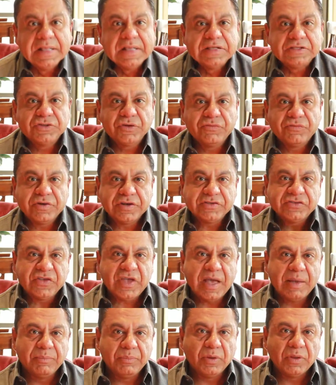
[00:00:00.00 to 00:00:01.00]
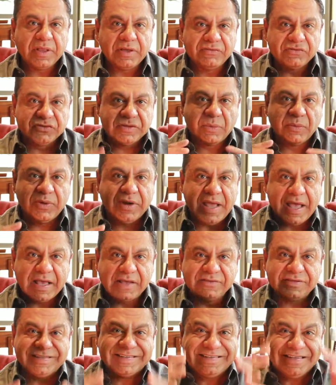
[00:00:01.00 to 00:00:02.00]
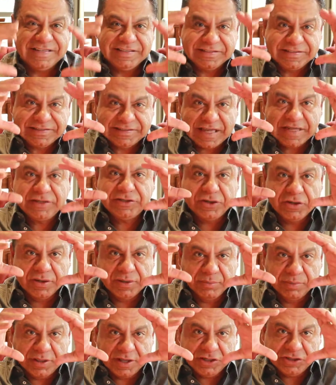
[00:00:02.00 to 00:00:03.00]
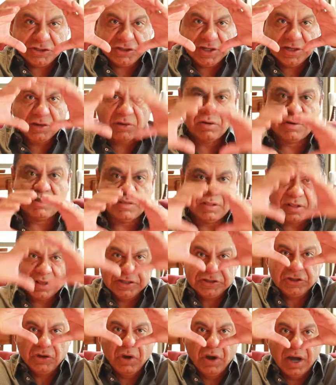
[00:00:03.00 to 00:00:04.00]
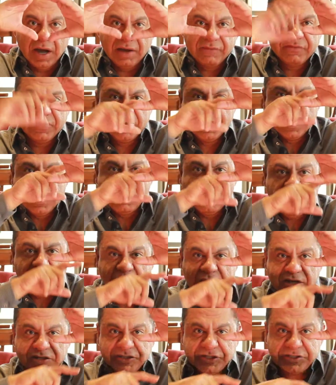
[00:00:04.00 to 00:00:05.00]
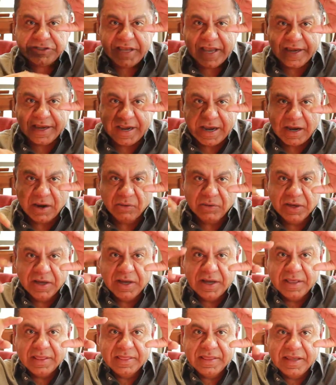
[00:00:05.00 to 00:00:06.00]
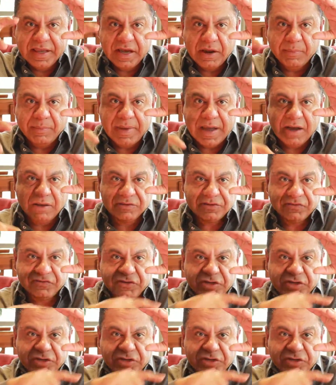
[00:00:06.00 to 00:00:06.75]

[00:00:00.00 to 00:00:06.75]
So for example, if someone has a decentered ablation or it's off, we actually take out the amount of